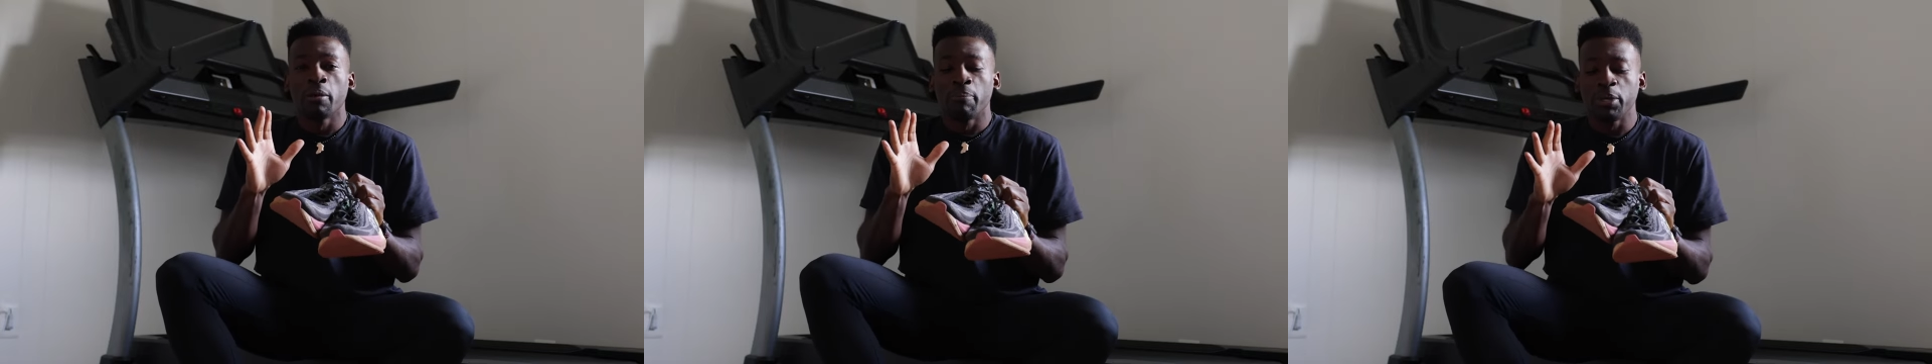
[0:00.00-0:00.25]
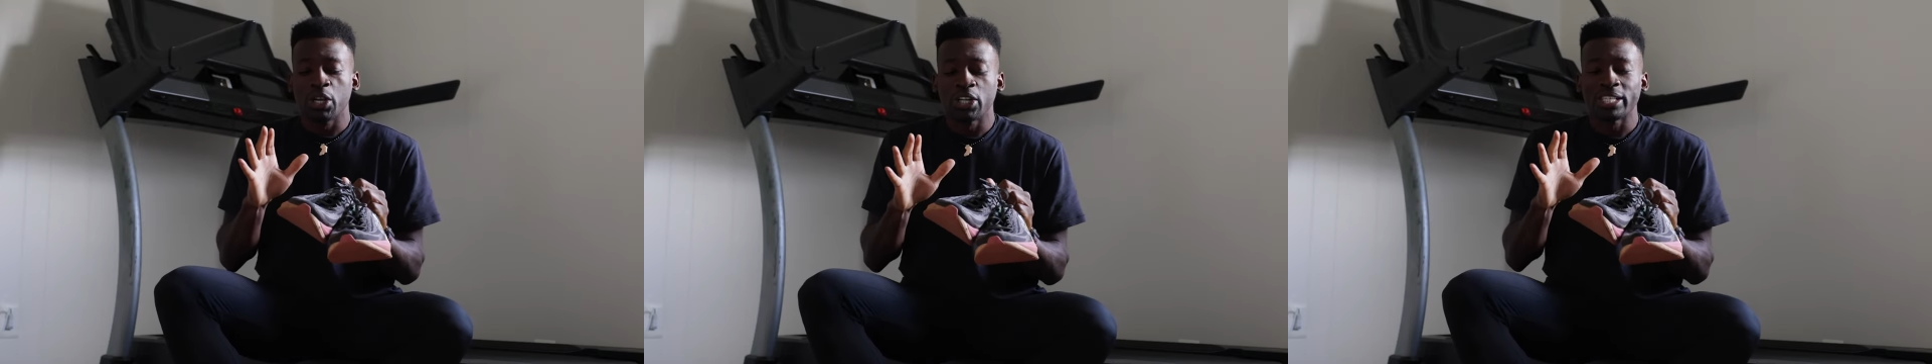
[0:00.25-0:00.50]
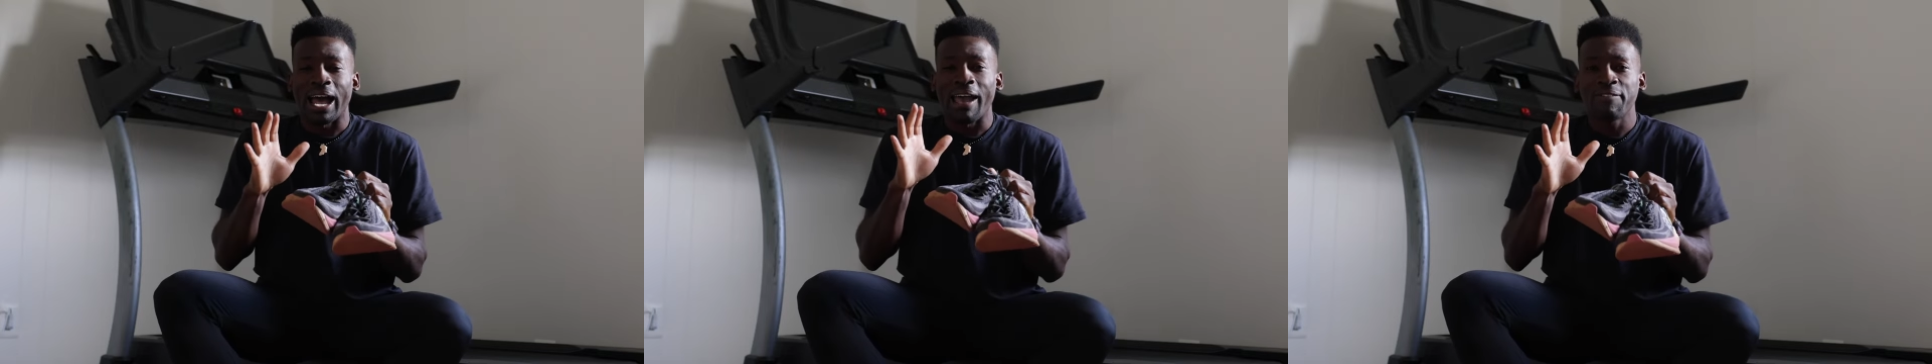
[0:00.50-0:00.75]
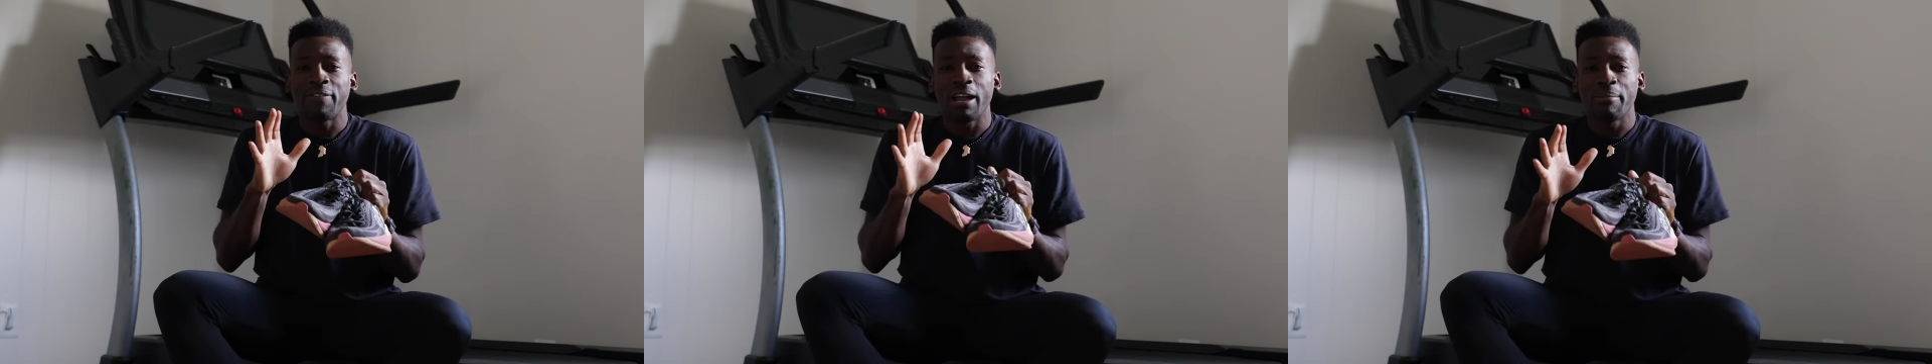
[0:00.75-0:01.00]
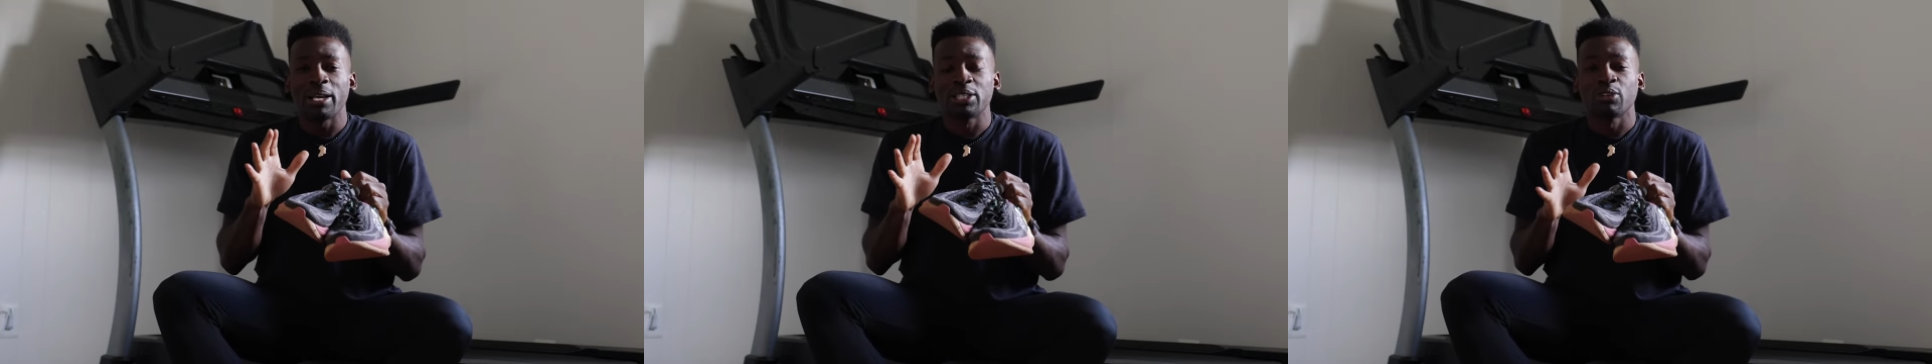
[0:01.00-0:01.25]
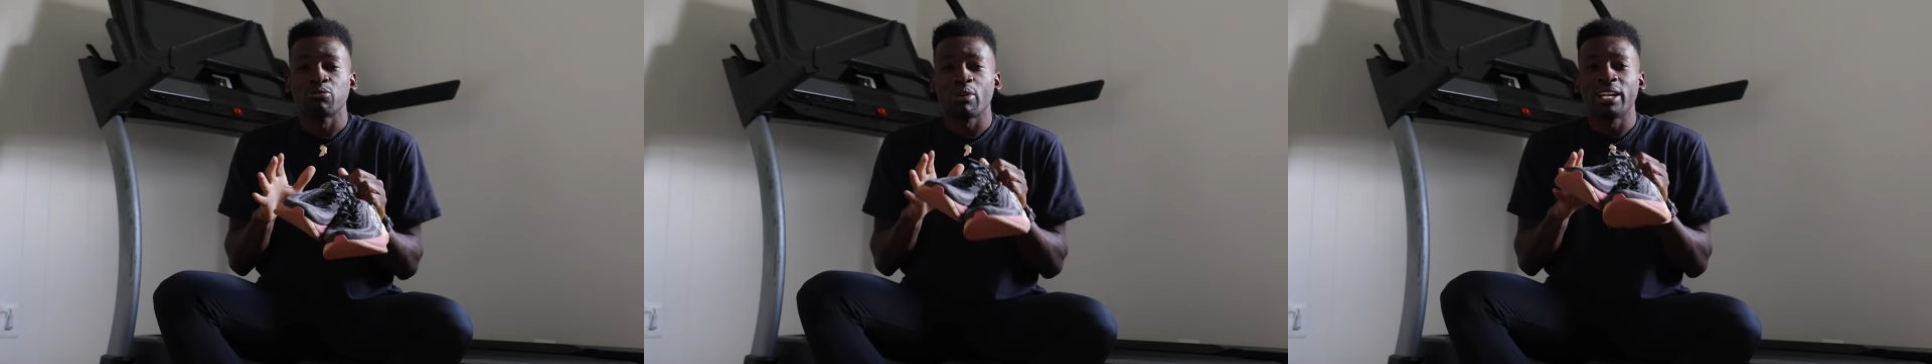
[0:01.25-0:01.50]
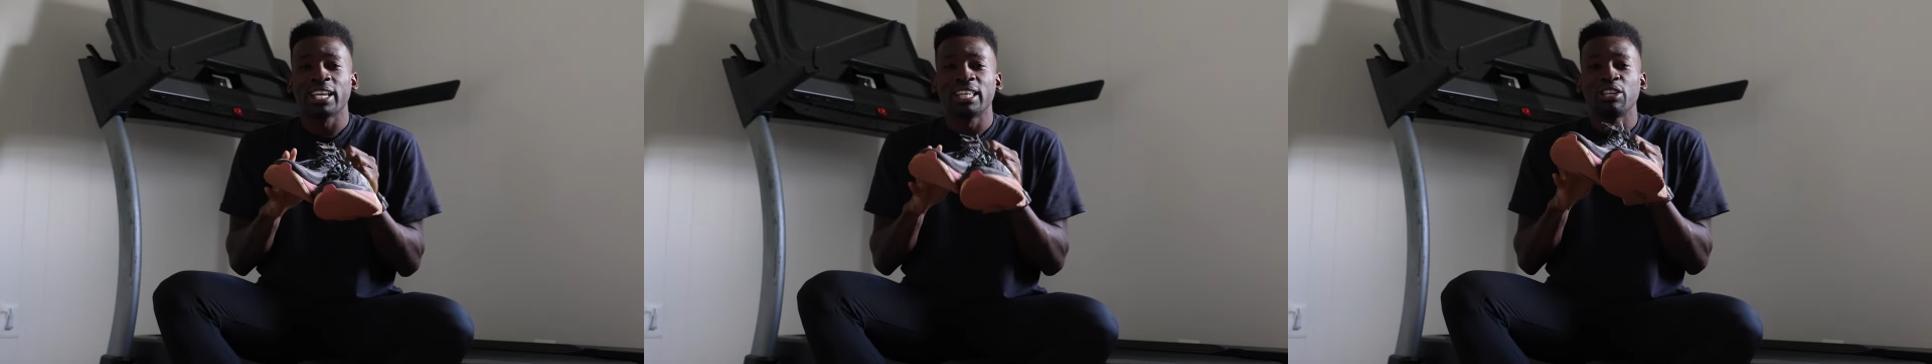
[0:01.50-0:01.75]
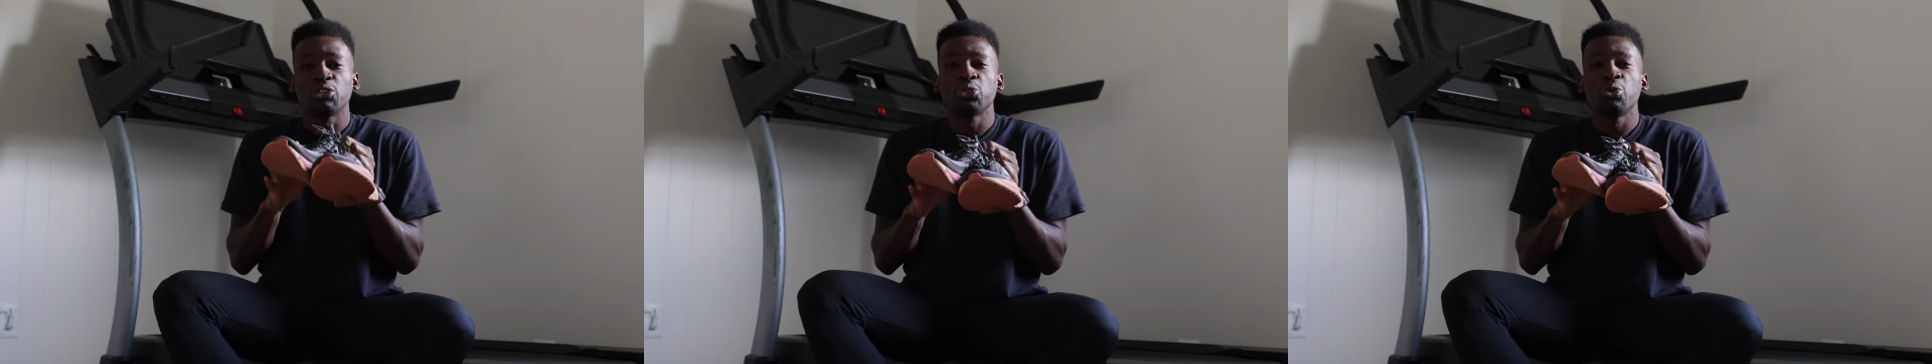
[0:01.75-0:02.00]
Because I find myself running in
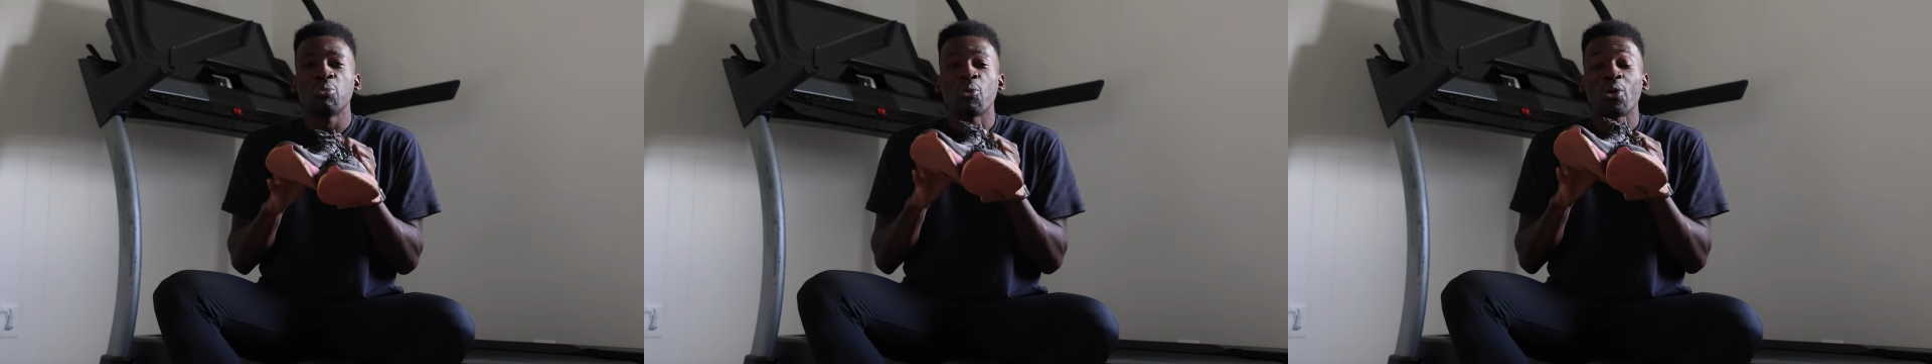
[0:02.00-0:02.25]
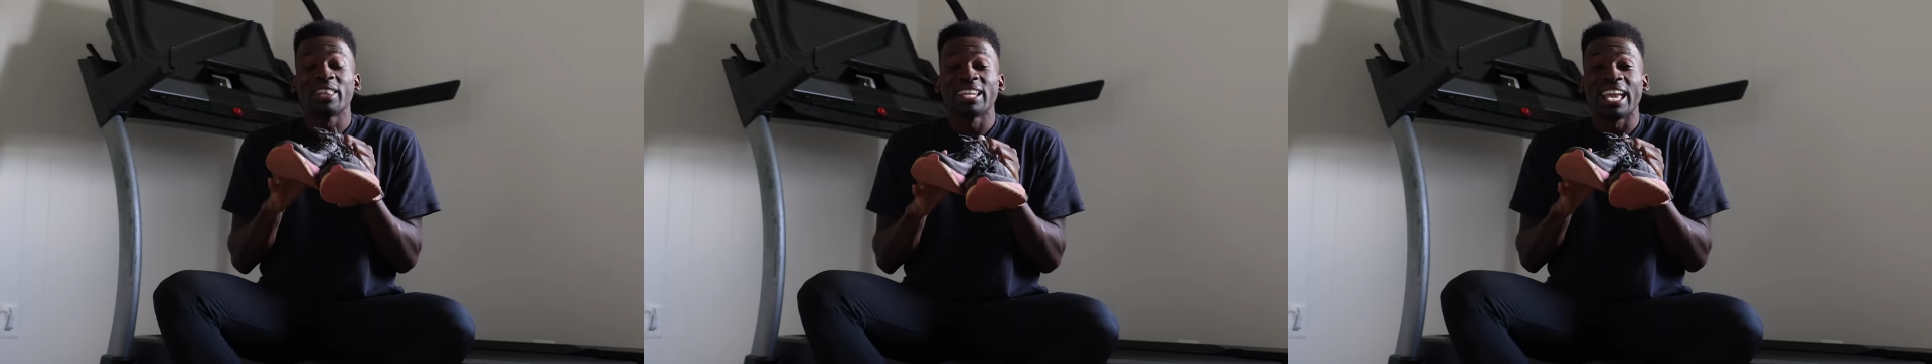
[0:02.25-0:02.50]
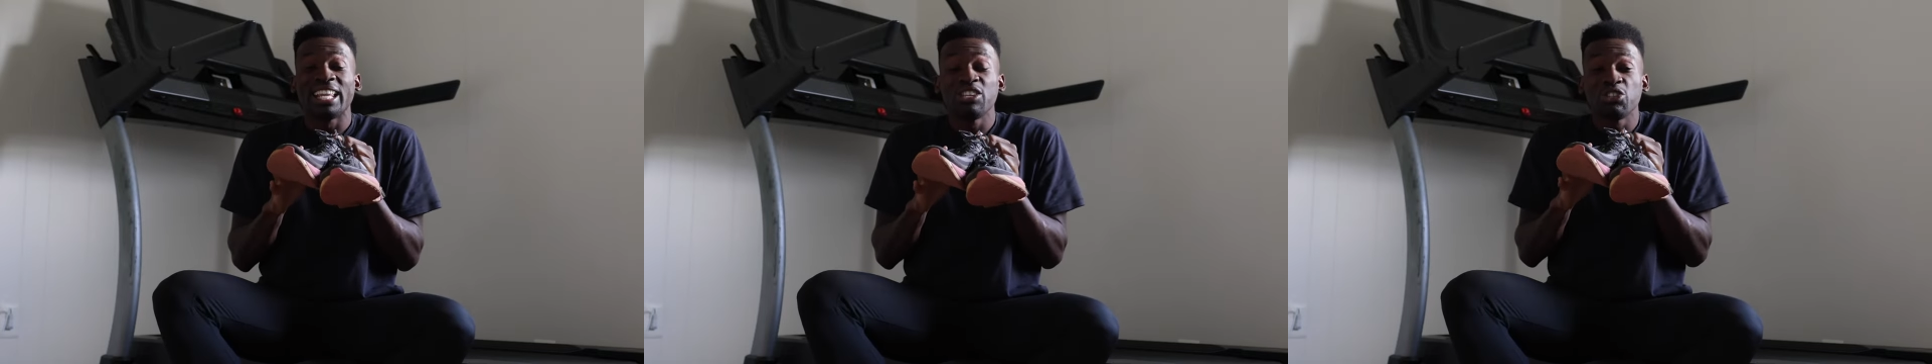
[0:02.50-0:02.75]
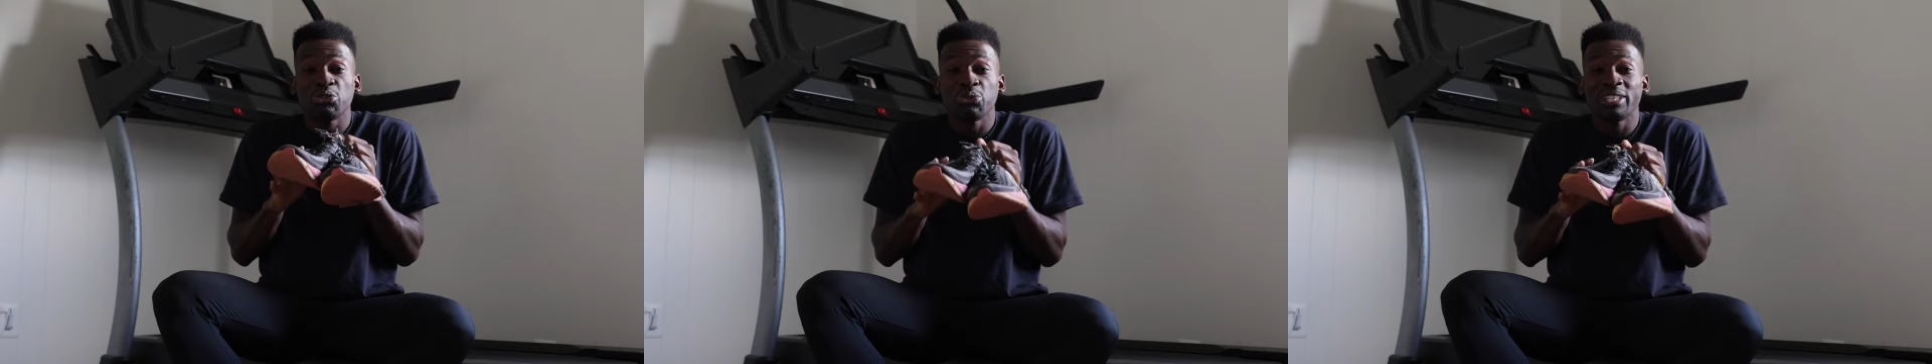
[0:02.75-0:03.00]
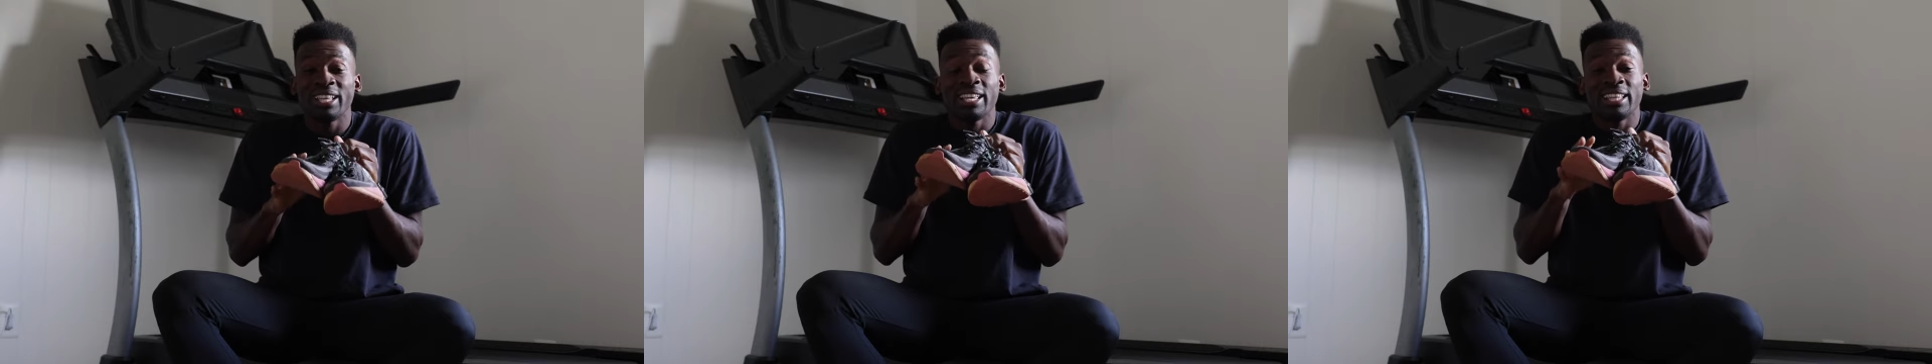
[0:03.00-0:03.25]
this shoe more than any shoes